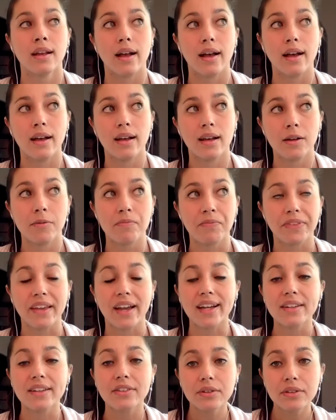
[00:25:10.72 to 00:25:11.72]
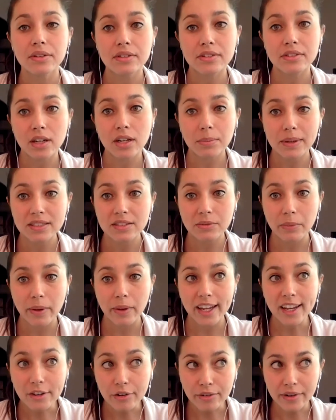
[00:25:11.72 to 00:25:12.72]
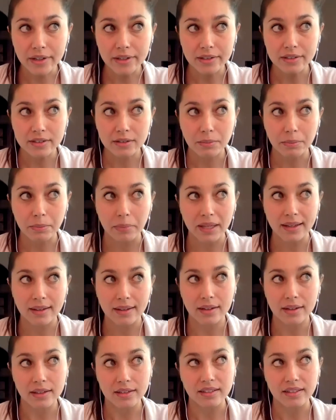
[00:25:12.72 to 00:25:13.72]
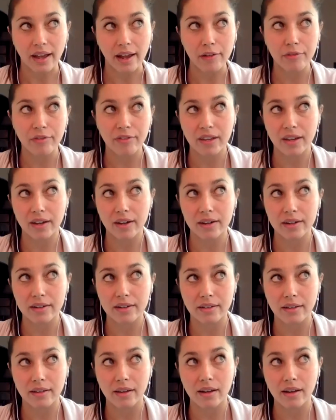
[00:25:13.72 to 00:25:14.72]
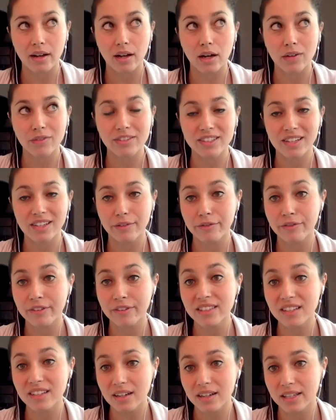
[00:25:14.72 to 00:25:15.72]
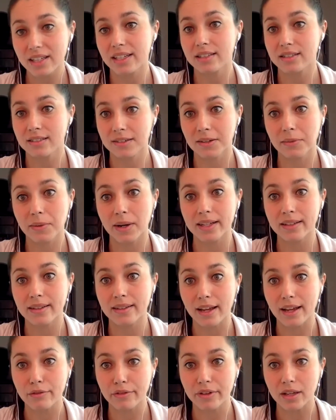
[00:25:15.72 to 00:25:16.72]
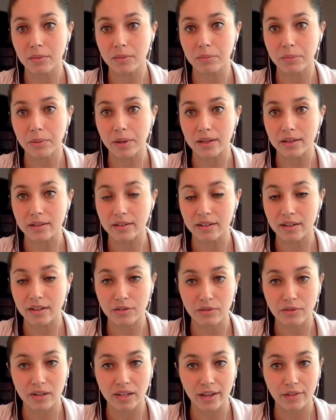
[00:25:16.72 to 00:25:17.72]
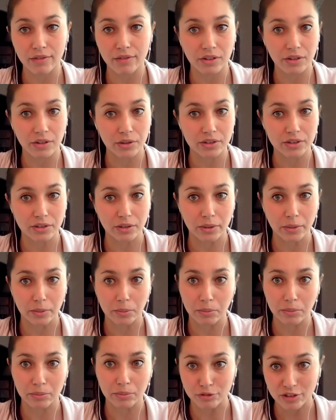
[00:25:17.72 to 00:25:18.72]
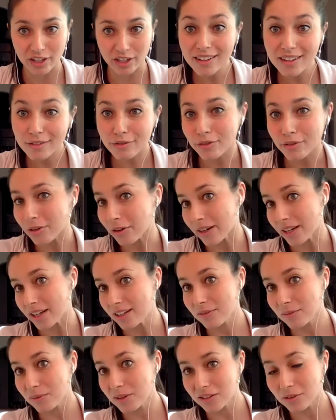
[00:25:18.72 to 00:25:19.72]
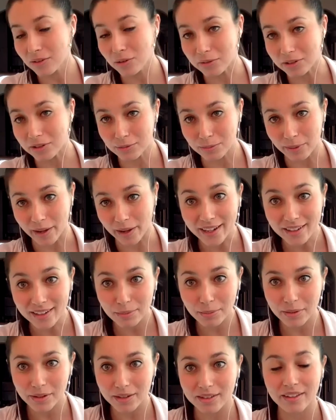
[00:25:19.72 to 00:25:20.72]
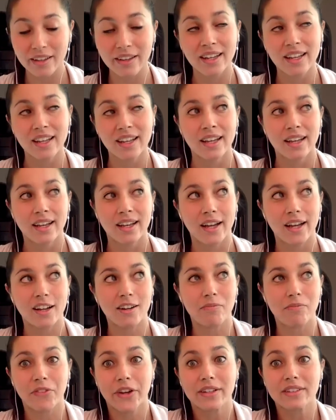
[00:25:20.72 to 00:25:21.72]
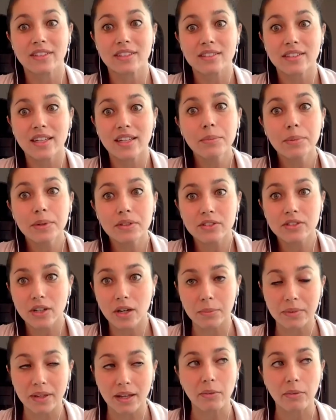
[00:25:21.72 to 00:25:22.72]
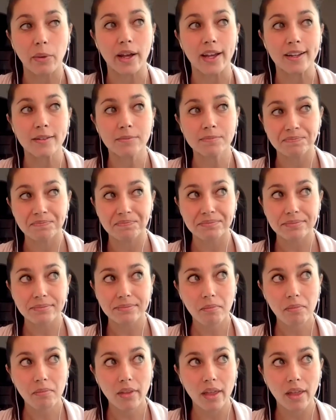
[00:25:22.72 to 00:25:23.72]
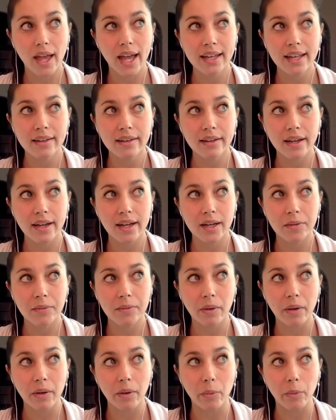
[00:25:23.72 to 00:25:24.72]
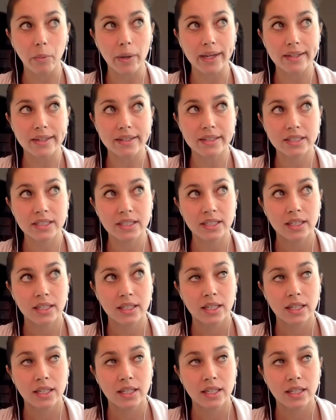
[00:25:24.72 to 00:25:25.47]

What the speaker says: I took the job as a waitress because I figured, obviously physically it's quite heavy, but you don't really have to use your brain for it, with all respect. But it's a simple job that way. And which